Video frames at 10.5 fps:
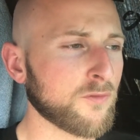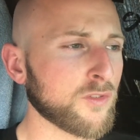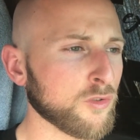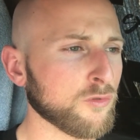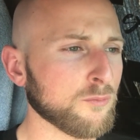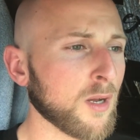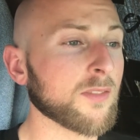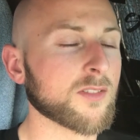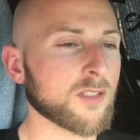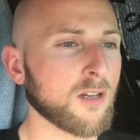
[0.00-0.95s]
few
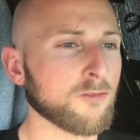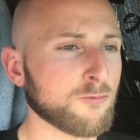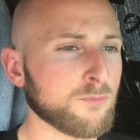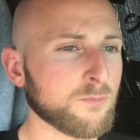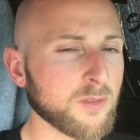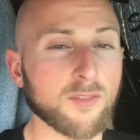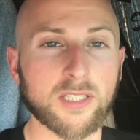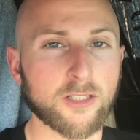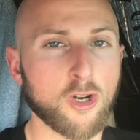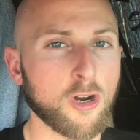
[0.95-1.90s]
months of
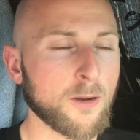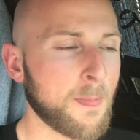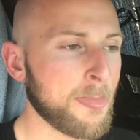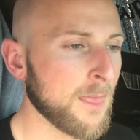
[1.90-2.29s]
living in a car.